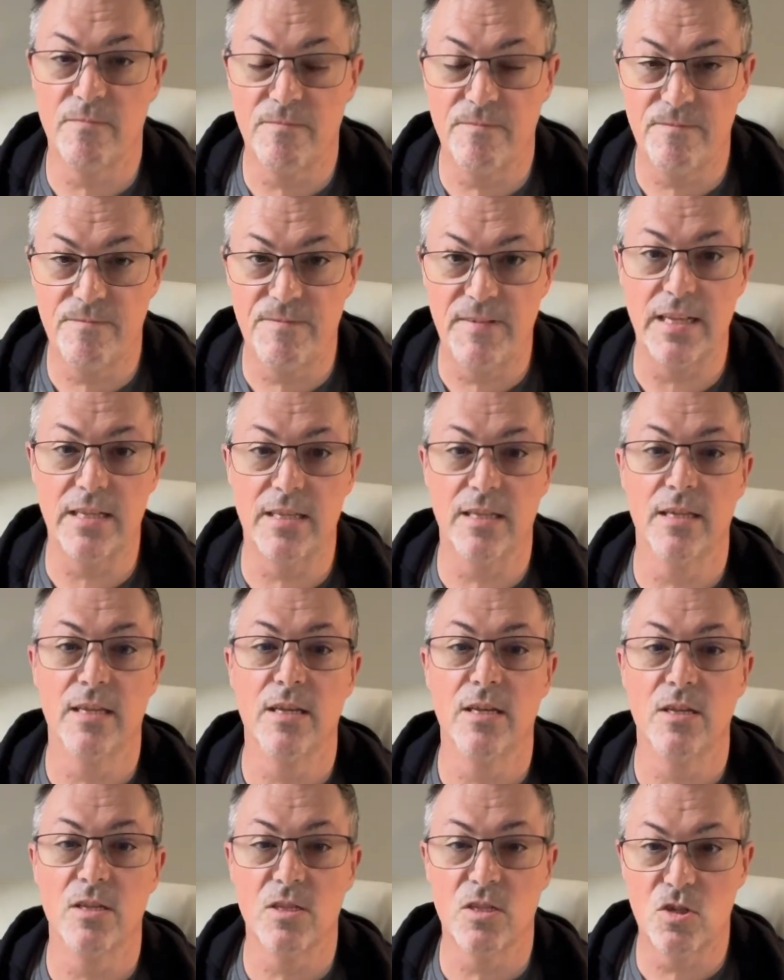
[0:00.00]
fit,
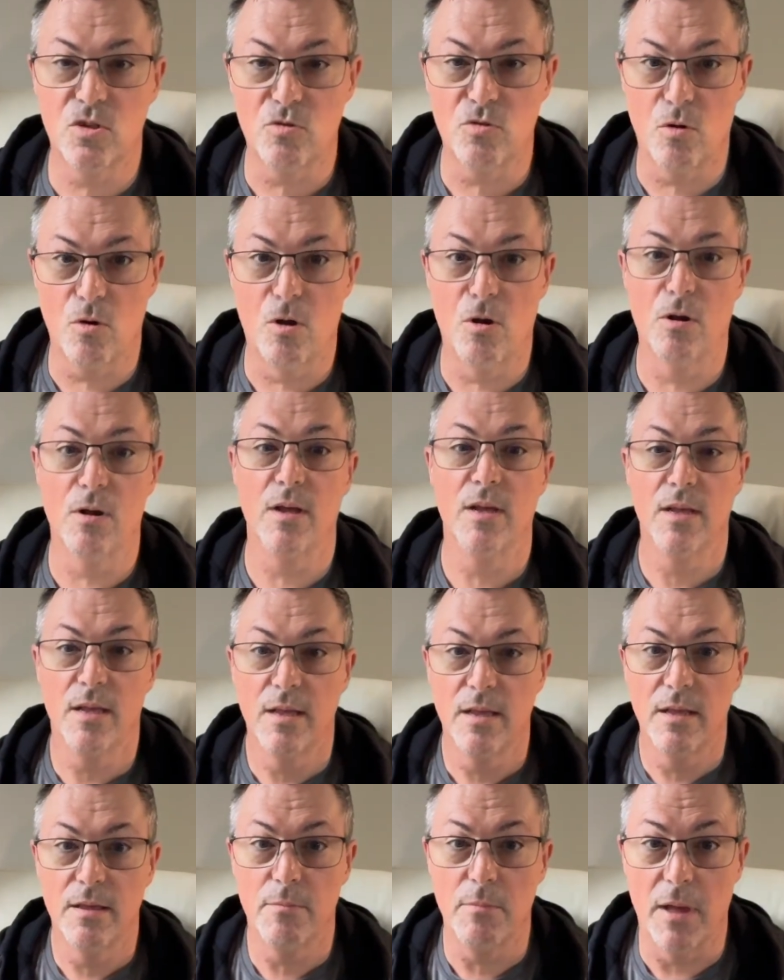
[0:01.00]
strong
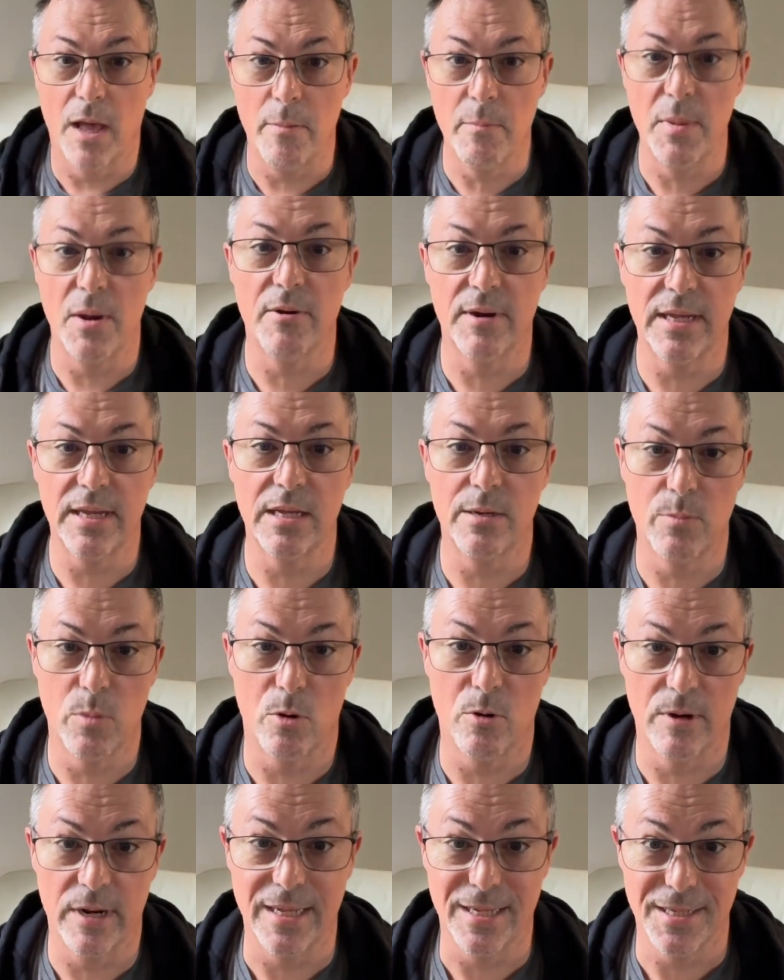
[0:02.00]
American
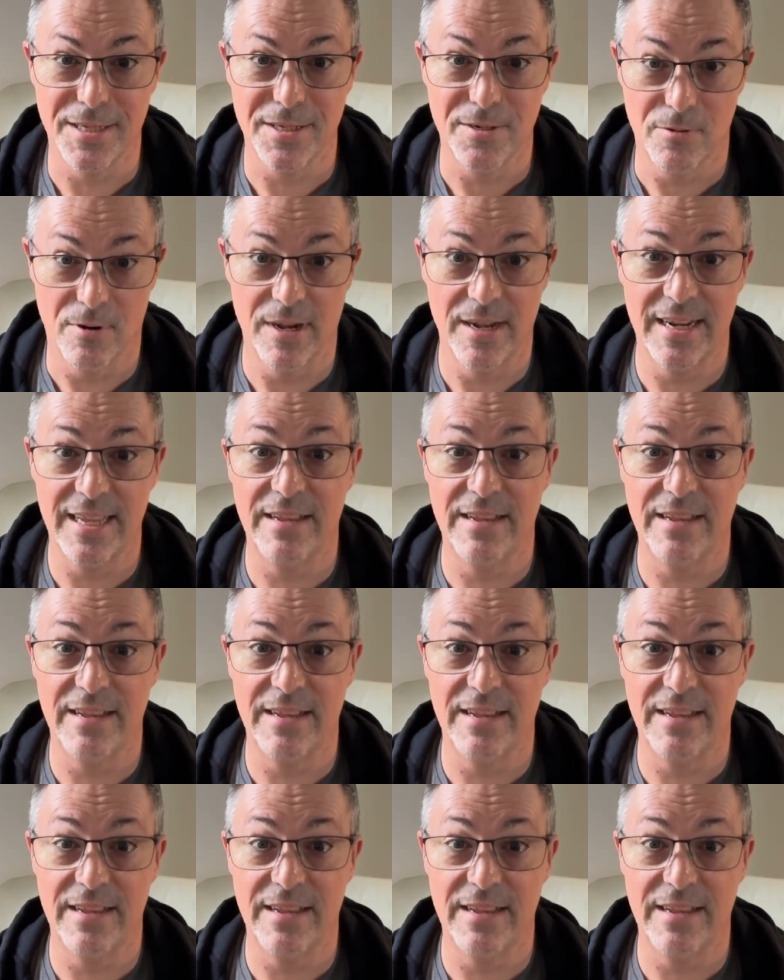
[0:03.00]
Marines, right?